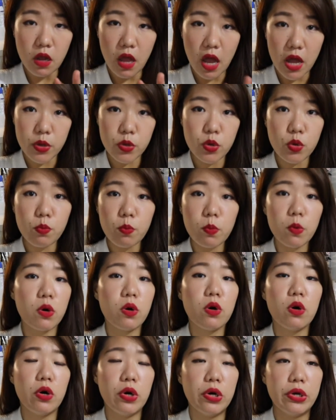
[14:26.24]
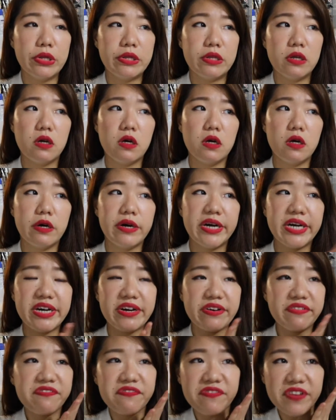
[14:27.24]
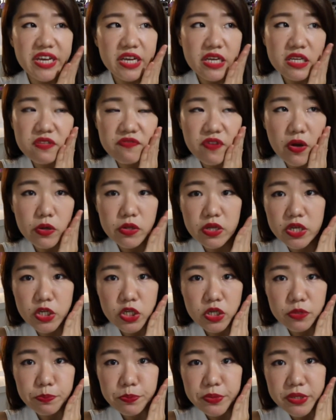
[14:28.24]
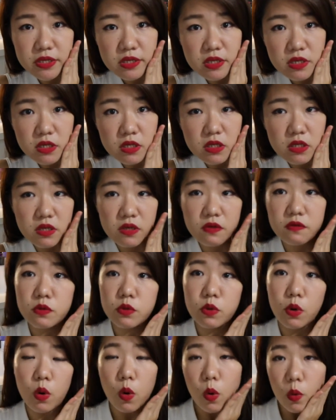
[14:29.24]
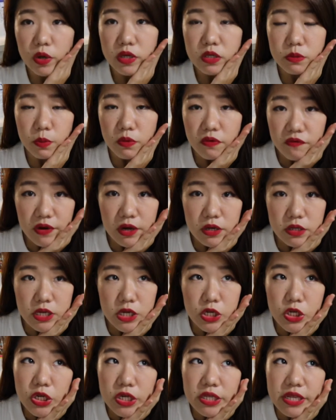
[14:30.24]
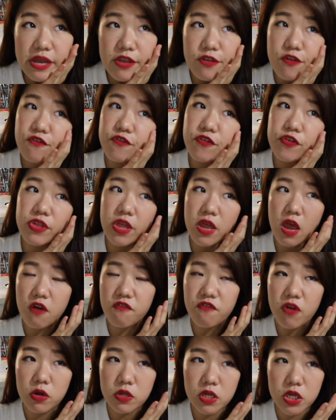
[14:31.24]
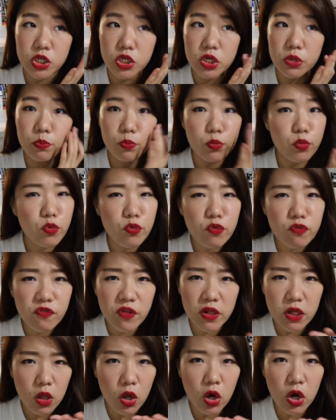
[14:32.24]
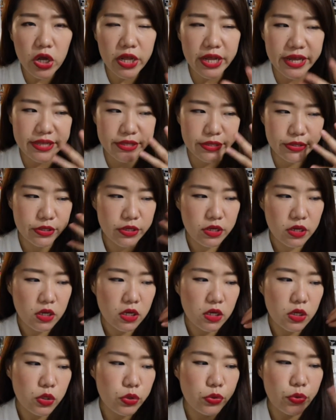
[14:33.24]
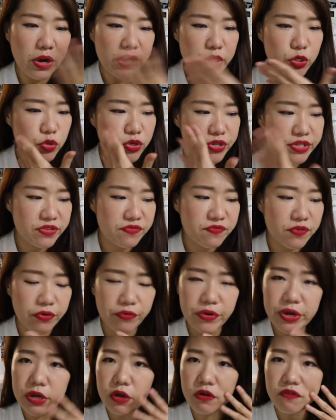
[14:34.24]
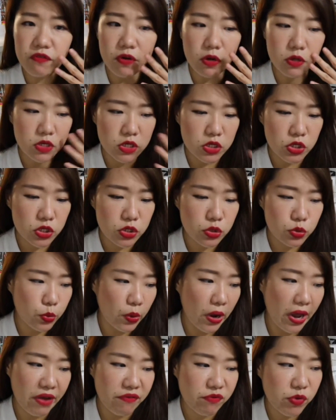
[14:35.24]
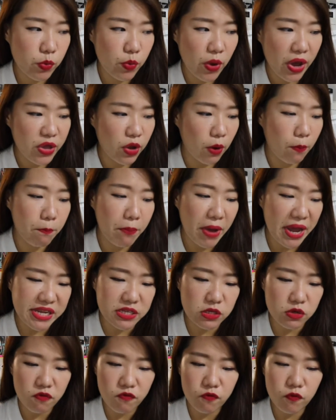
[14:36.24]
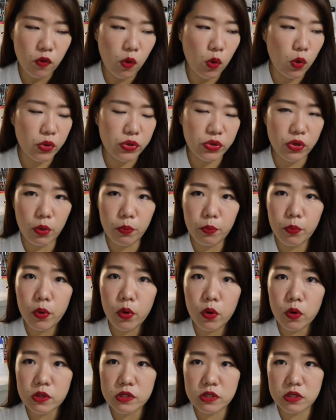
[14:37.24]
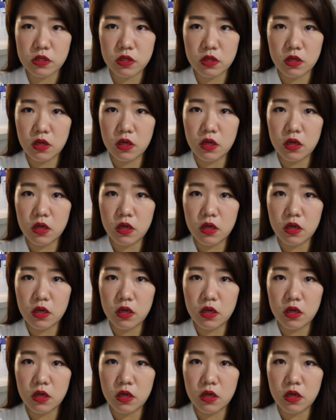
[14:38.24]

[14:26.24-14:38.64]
Are you more on a face foundation person? If you always put foundation and you feel that your foundation move a lot and you are transferring your foundation to everywhere, your bags, your phone, your books,